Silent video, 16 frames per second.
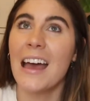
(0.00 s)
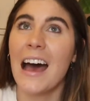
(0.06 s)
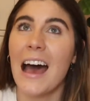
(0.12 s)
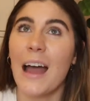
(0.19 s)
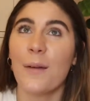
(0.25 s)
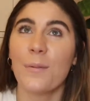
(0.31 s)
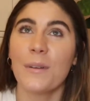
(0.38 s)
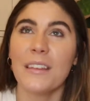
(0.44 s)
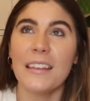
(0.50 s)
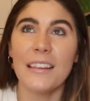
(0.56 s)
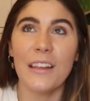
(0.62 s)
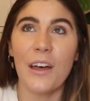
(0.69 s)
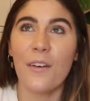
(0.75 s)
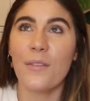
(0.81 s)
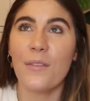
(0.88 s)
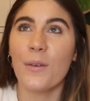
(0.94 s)
I really
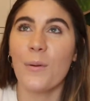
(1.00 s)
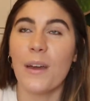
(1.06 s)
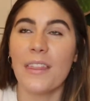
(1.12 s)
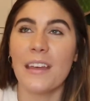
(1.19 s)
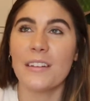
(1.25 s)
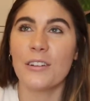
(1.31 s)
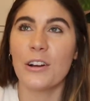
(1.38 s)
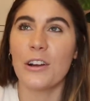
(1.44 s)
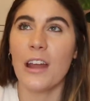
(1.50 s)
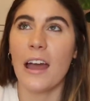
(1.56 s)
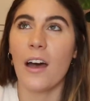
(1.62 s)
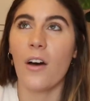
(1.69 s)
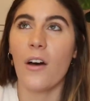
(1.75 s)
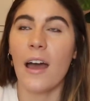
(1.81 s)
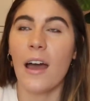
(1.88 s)
love the way they turned out.